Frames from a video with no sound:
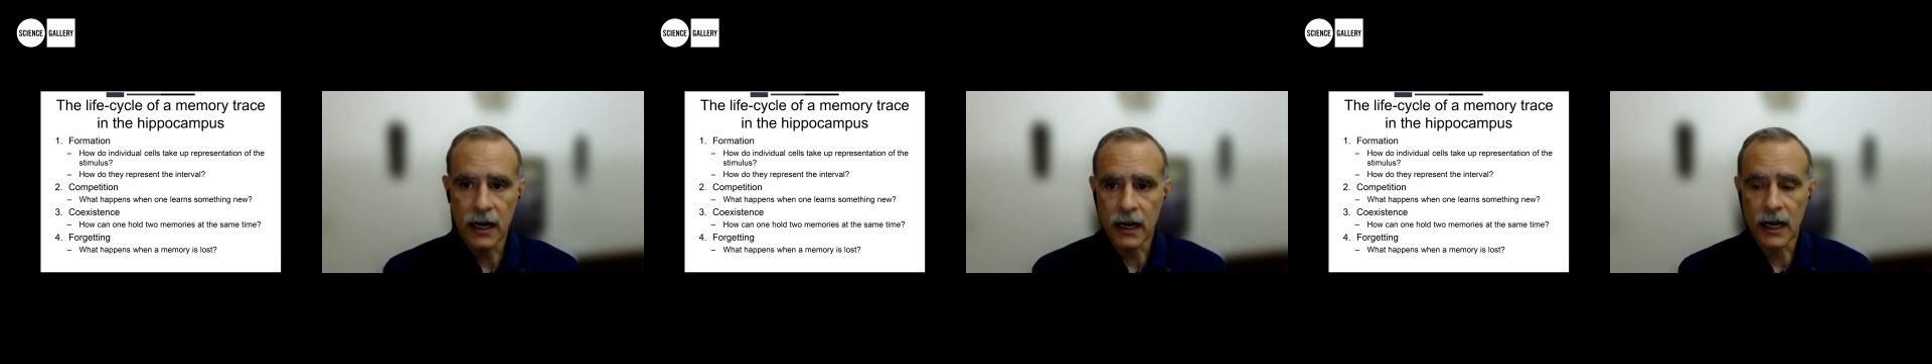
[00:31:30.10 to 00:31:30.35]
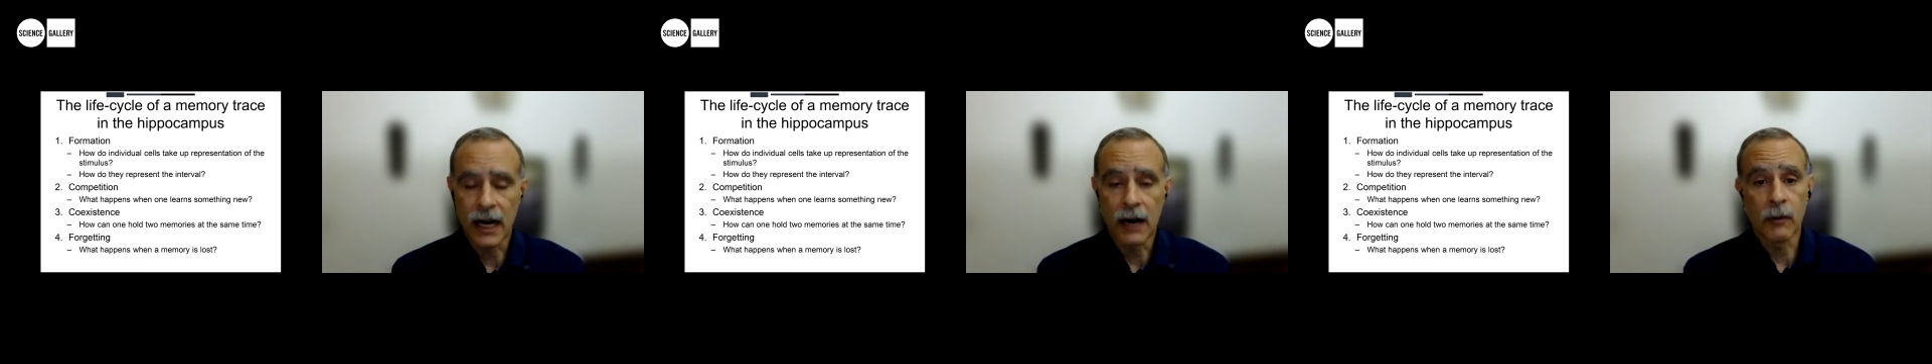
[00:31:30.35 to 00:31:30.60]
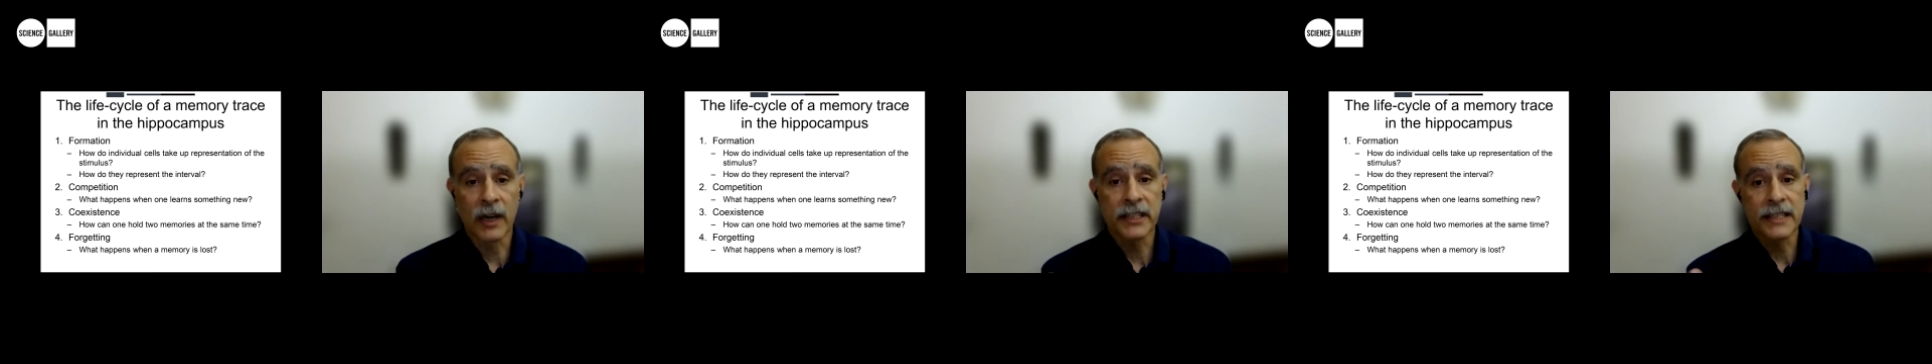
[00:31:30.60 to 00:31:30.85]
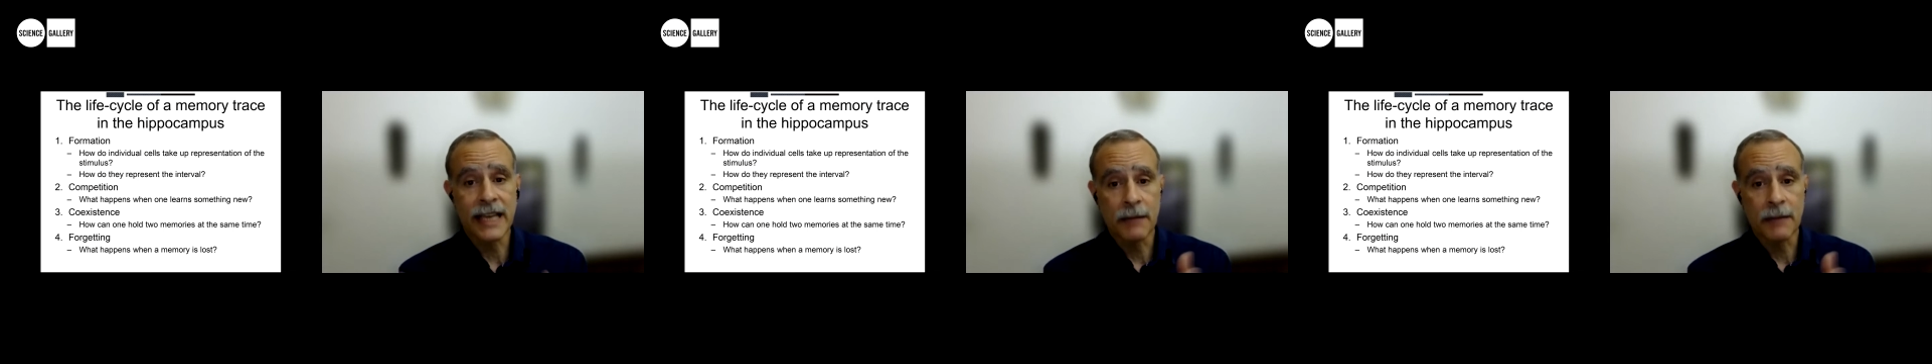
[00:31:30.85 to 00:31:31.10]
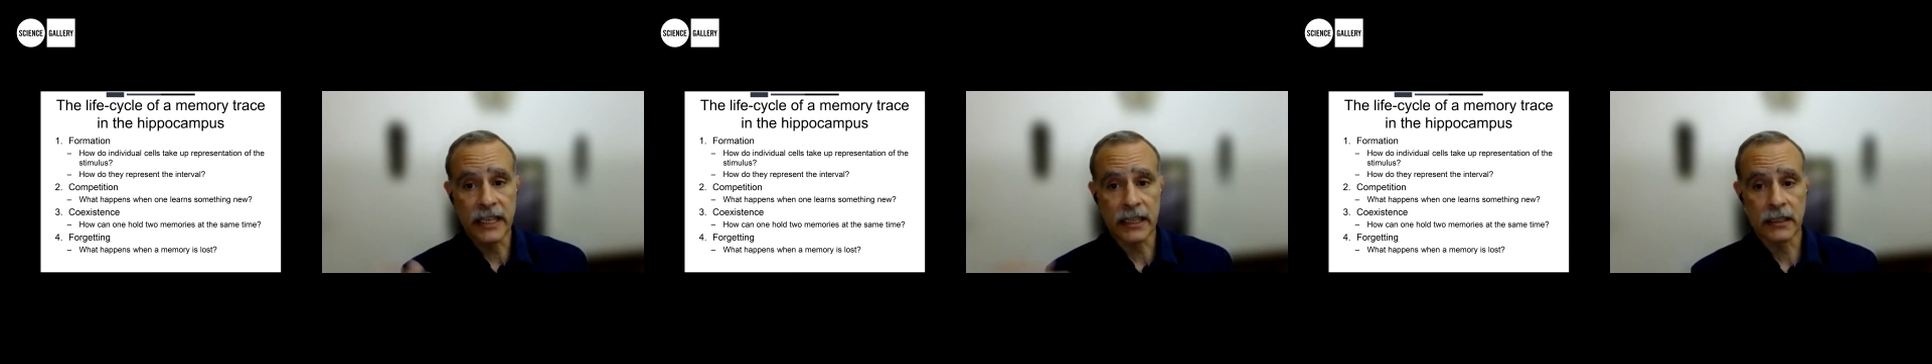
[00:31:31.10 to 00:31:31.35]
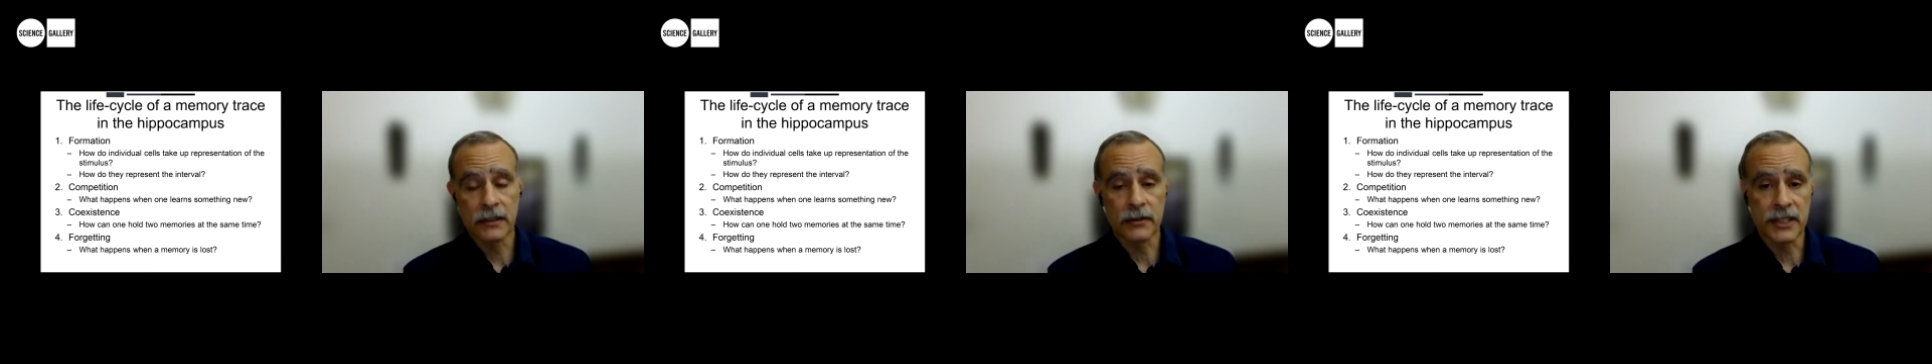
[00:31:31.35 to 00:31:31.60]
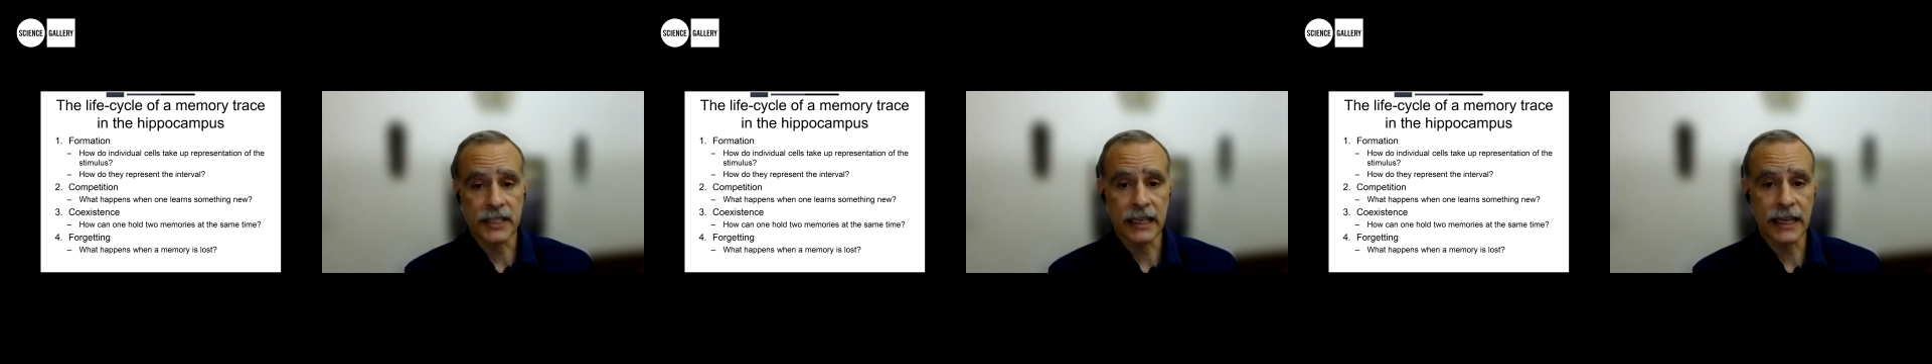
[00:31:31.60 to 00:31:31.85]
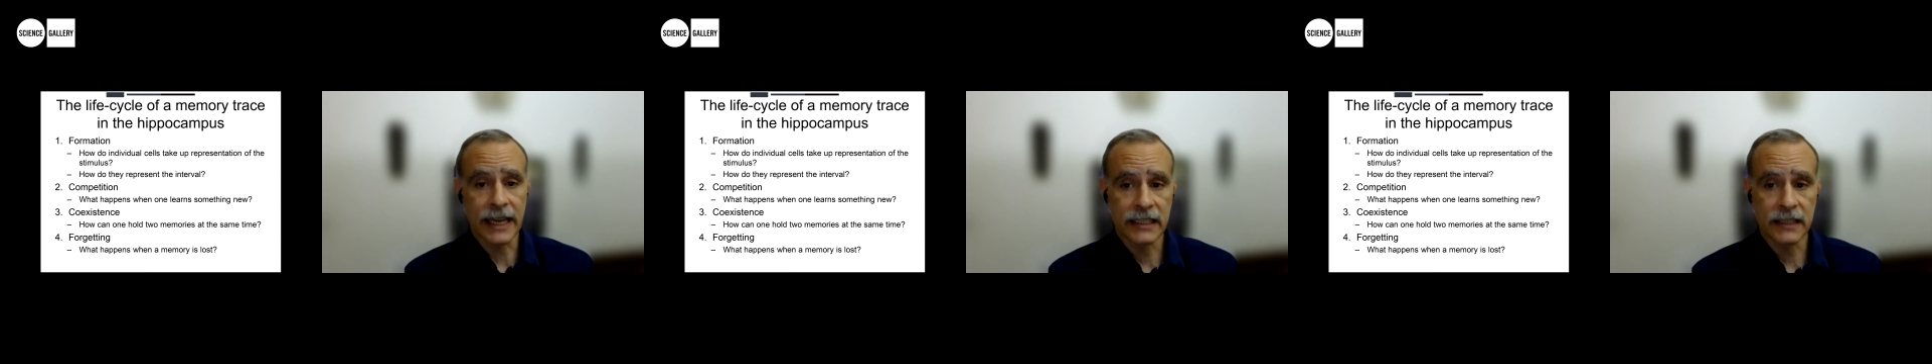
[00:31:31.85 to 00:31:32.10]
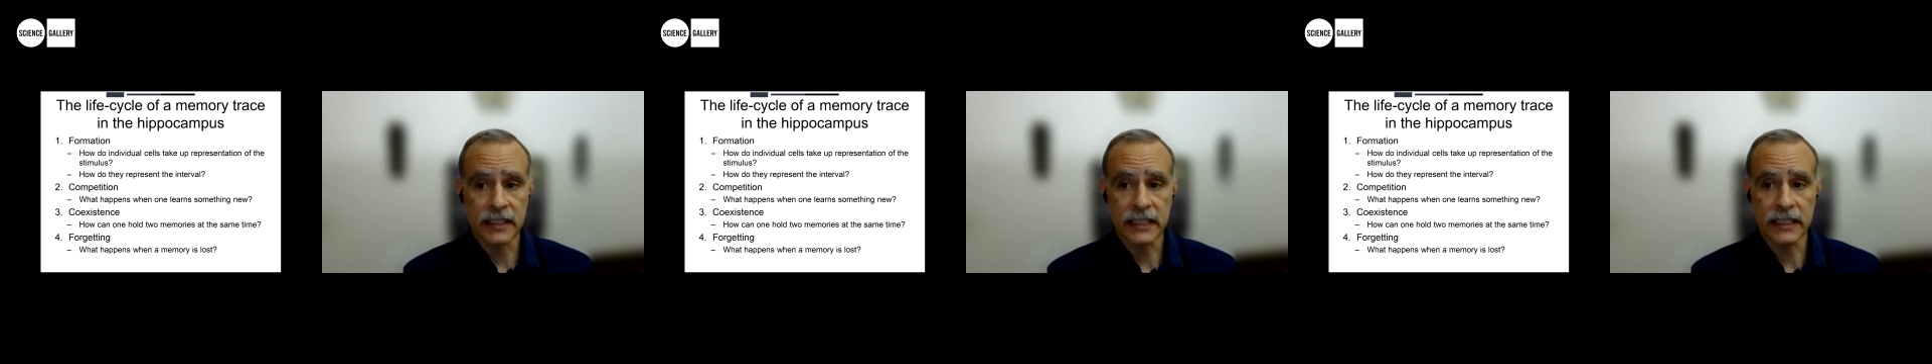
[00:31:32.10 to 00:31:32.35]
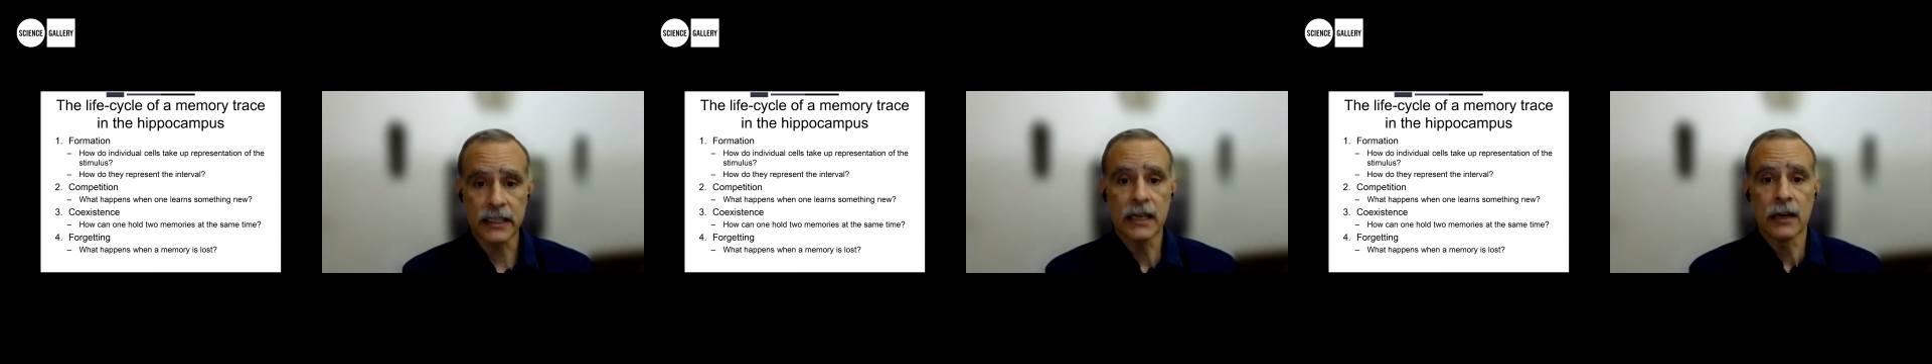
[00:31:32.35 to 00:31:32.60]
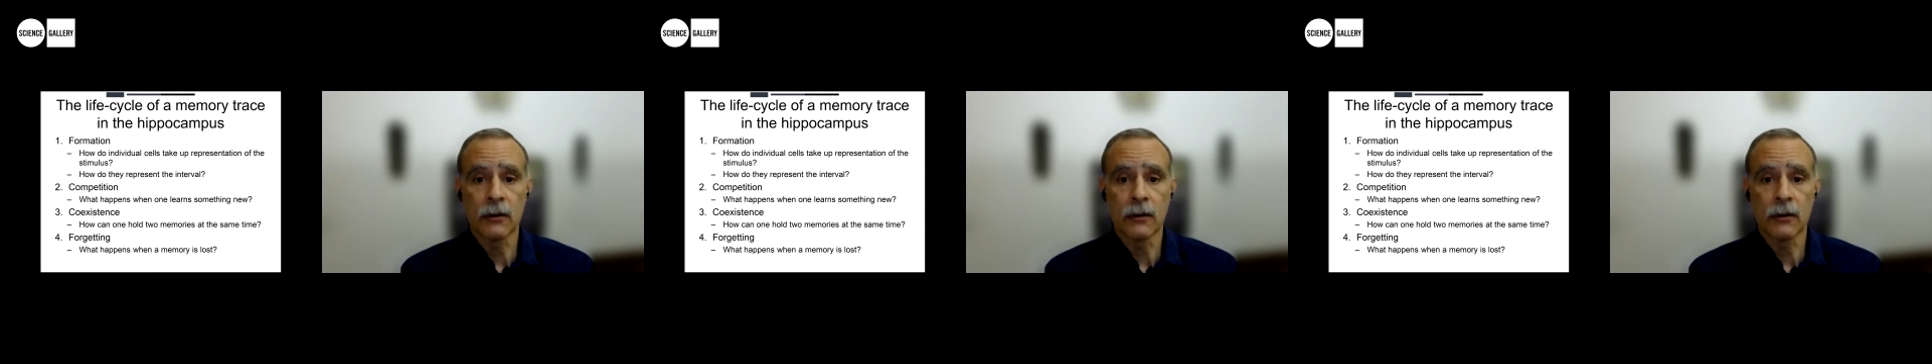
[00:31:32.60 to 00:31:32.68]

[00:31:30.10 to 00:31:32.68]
What is happening to the cell activity